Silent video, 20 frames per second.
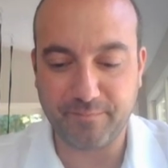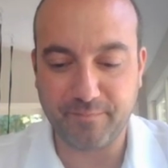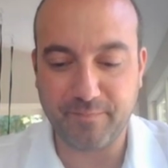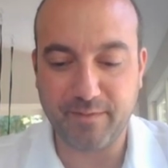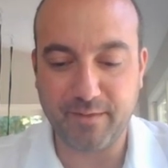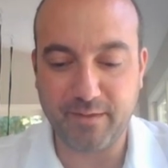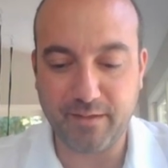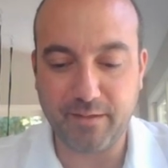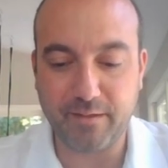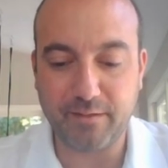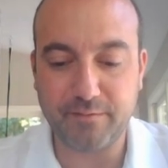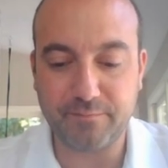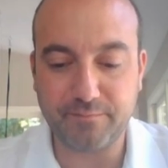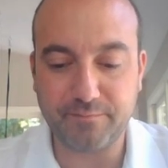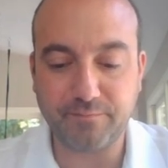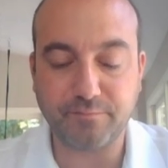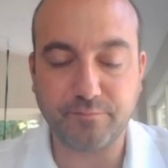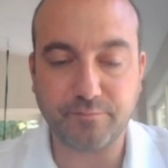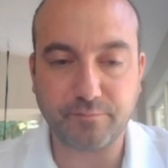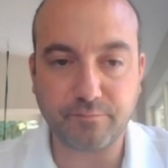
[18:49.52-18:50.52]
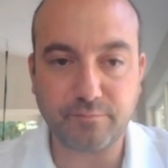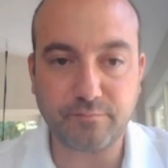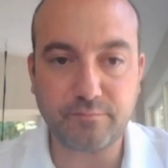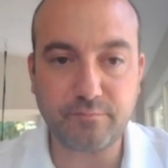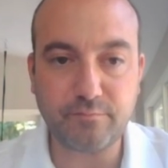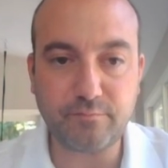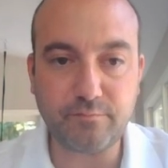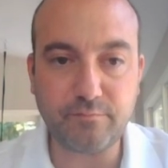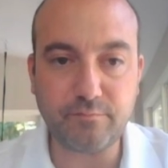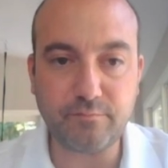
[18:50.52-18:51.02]

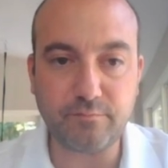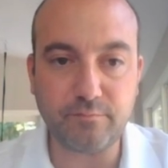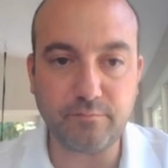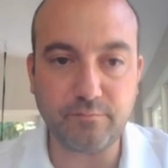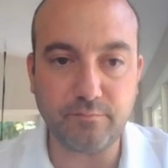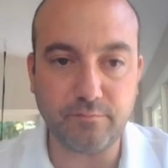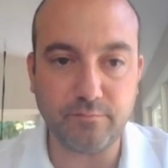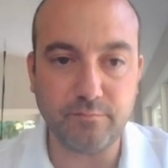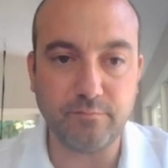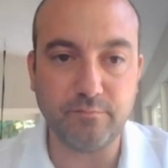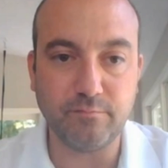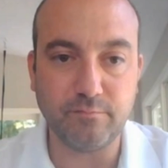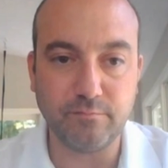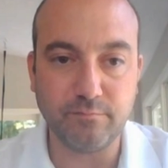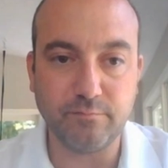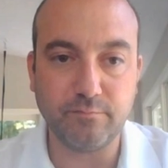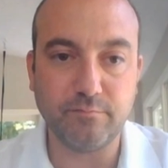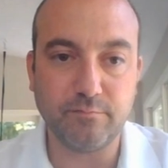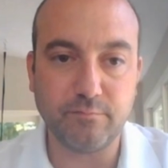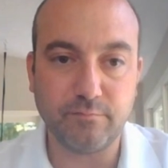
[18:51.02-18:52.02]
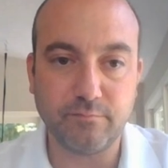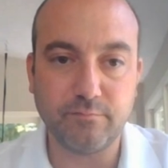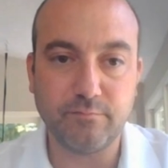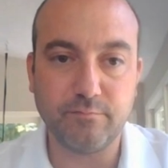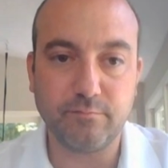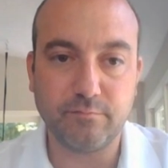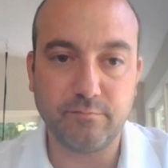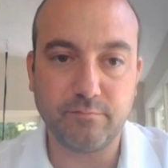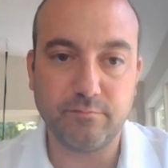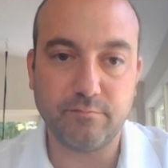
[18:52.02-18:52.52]

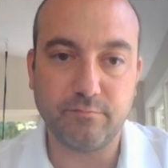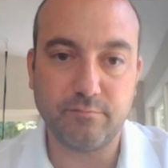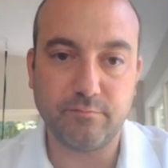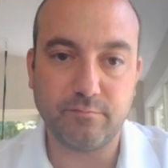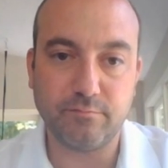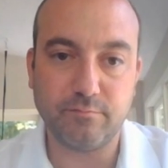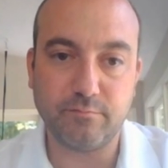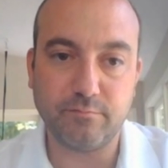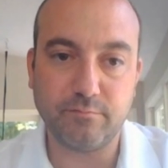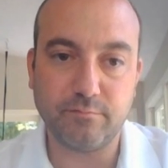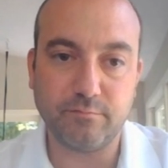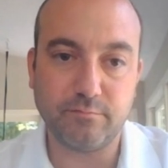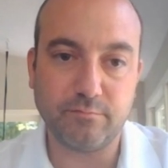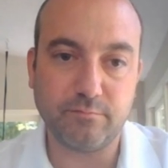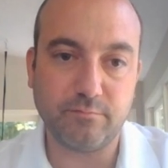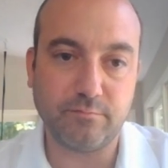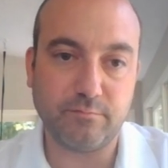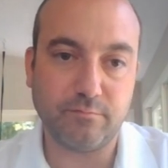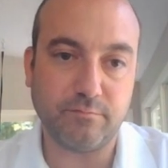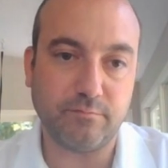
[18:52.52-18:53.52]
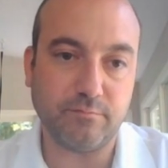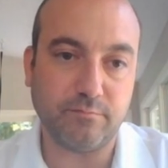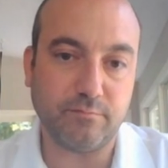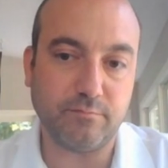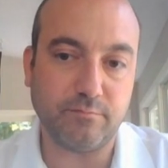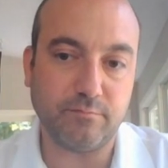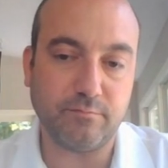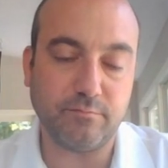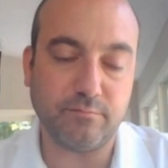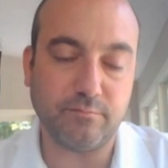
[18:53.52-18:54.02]

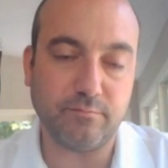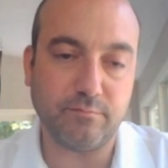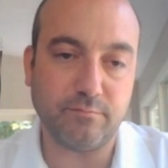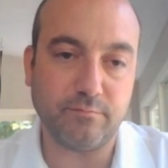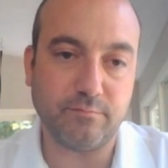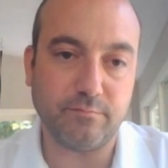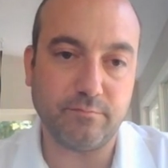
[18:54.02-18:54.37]
This person isn't speaking.